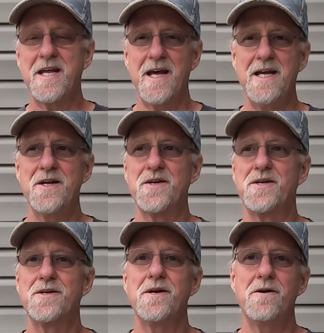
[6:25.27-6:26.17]

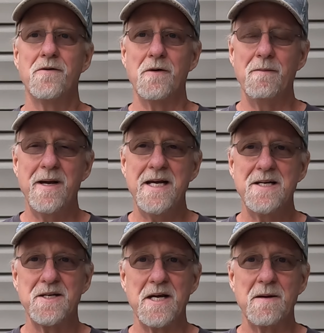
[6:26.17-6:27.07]
taste so
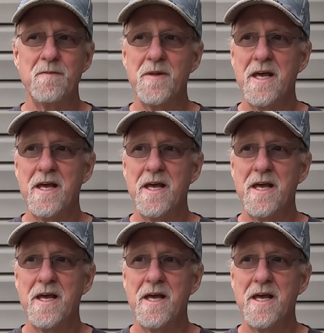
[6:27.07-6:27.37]
amazing.